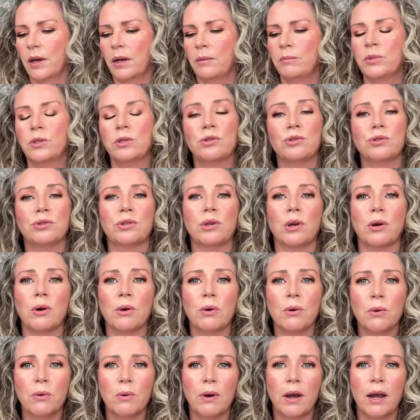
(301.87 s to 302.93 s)
I'm
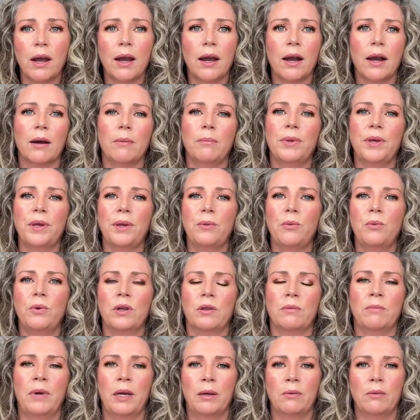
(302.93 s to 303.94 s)
so happy with my